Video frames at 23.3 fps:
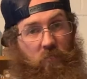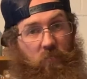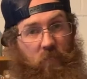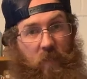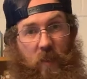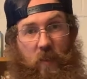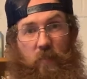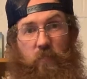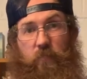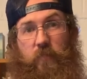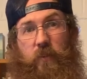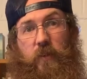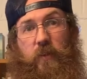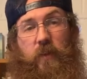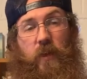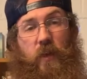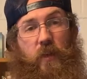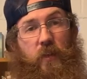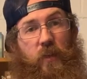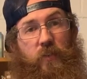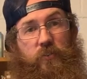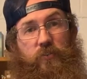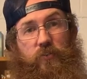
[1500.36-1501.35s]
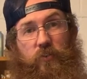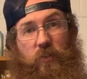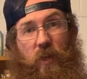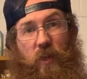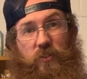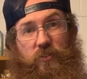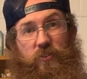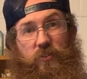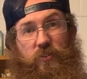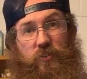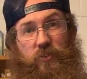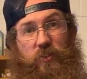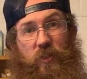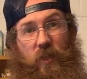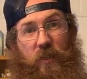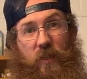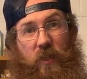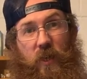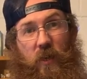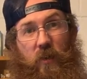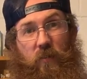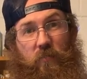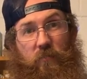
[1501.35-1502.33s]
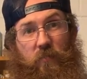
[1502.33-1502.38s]
around me that you guys should check
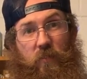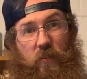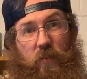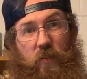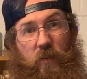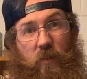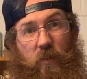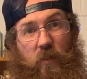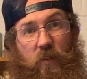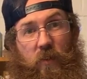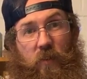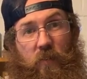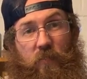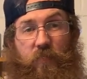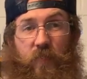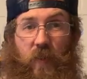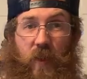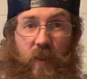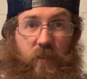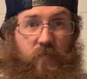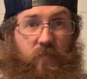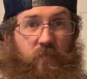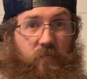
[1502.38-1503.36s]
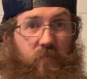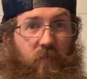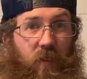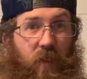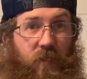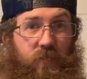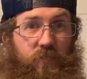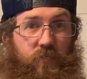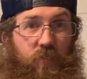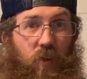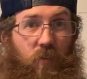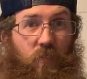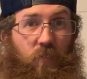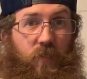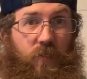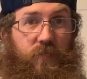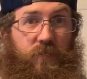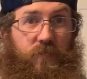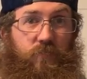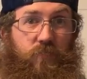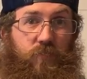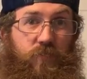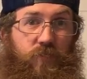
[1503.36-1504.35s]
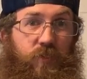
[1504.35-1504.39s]
out. Thank you, as
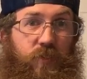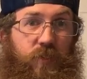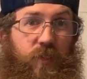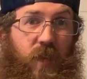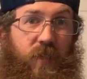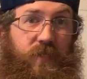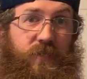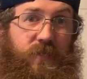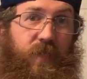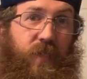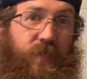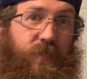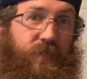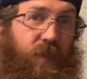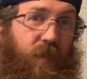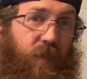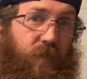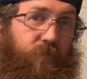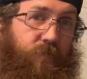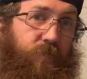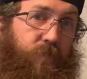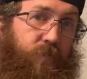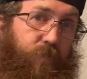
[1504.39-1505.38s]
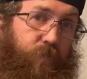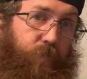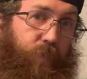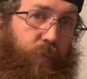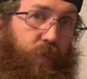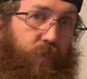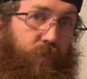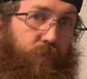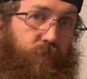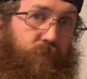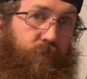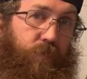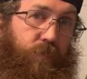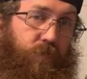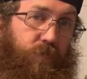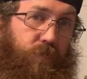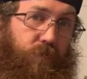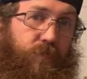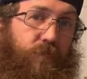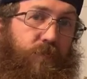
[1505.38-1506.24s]
always. We'll see you guys next time. Peace.